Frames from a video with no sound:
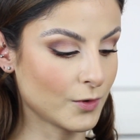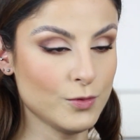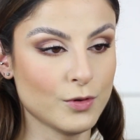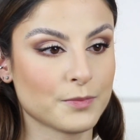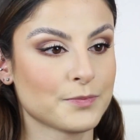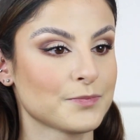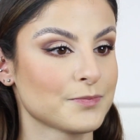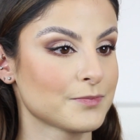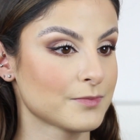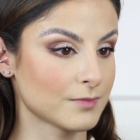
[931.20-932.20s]
Oh,
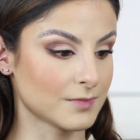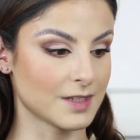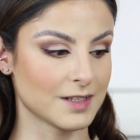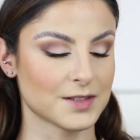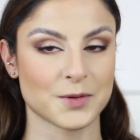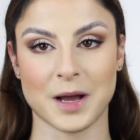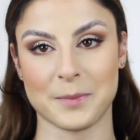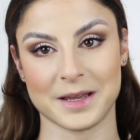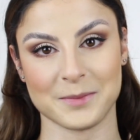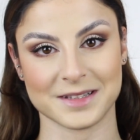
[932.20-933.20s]
it's
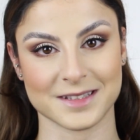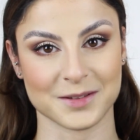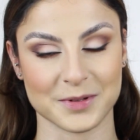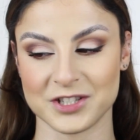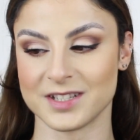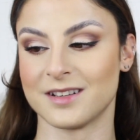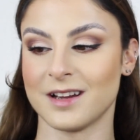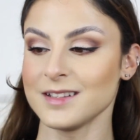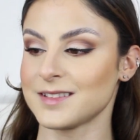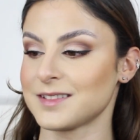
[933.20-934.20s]
quite pigmented, which is
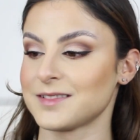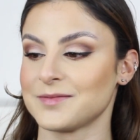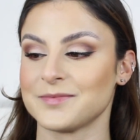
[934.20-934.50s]
nice.